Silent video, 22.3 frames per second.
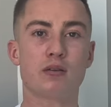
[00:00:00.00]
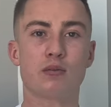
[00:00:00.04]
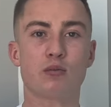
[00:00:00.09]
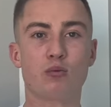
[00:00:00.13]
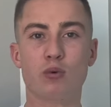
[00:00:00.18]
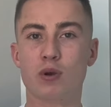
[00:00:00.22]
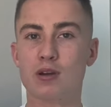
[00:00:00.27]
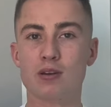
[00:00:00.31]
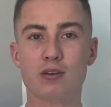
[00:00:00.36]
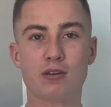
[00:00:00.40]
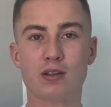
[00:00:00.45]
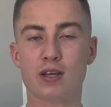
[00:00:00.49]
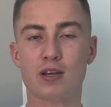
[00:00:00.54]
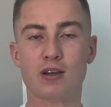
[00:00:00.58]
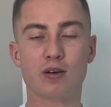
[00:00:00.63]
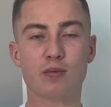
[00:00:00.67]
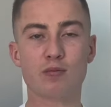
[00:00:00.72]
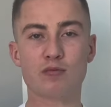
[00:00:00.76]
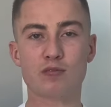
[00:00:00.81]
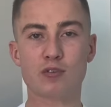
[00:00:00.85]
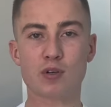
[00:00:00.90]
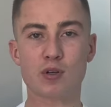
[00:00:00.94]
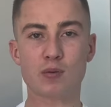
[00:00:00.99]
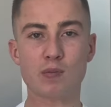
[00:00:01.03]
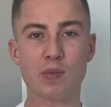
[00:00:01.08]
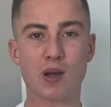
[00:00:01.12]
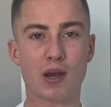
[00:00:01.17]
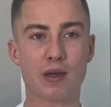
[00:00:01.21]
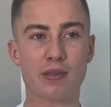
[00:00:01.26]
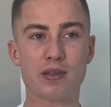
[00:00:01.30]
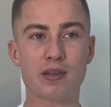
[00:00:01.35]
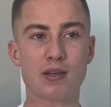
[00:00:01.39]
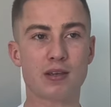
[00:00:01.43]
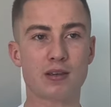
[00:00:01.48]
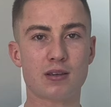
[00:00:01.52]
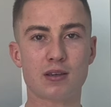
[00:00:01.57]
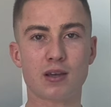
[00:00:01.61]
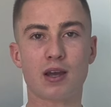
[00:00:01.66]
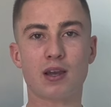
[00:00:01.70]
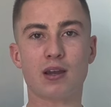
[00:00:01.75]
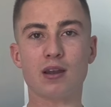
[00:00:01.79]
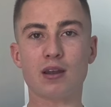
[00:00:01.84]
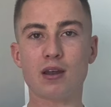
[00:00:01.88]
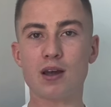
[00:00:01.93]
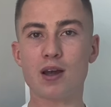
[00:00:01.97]
where did it come from i think a
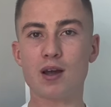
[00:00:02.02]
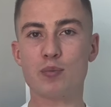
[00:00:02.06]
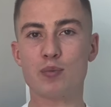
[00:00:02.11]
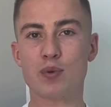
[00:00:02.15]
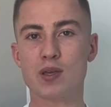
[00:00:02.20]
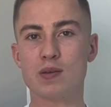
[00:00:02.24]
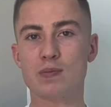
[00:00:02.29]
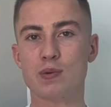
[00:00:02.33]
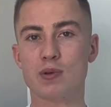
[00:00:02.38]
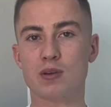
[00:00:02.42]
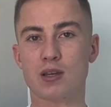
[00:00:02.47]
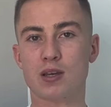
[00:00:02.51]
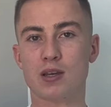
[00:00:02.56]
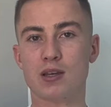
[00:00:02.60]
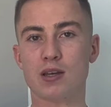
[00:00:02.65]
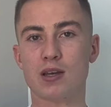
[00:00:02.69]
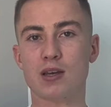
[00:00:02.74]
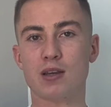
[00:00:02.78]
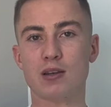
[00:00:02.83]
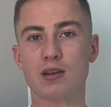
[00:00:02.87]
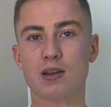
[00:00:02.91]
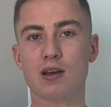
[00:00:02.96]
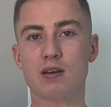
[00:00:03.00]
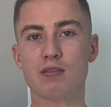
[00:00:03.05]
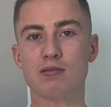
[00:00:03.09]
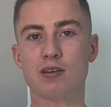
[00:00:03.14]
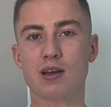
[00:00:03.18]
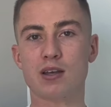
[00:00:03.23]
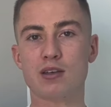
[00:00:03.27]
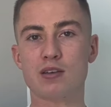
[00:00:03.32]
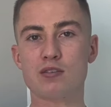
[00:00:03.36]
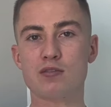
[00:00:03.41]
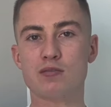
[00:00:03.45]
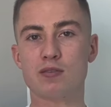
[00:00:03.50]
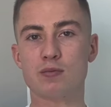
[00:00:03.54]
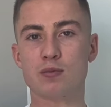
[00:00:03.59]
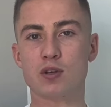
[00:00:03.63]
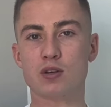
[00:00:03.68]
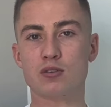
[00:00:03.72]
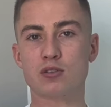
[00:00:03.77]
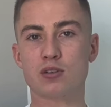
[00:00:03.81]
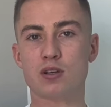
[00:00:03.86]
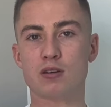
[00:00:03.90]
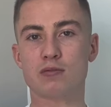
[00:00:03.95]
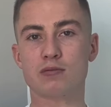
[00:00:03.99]
lot of people can get a lot of value from
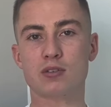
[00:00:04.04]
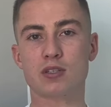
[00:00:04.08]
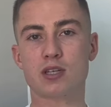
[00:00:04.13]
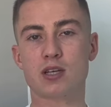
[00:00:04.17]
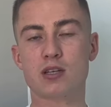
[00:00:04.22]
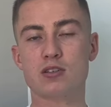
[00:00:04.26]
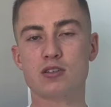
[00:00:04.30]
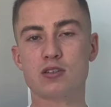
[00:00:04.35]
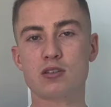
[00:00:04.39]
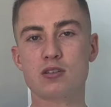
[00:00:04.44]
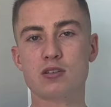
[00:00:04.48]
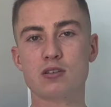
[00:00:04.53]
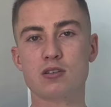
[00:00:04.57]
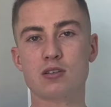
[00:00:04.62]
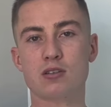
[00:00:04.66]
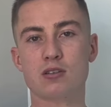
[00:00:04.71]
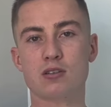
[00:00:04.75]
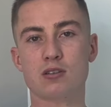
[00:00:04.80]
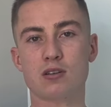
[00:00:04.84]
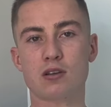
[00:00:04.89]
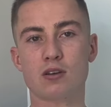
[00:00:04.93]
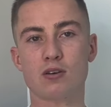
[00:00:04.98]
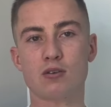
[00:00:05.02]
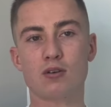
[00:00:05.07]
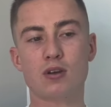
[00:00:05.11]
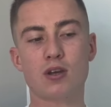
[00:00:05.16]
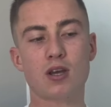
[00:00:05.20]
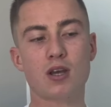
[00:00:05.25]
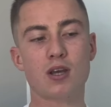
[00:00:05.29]
those conversations so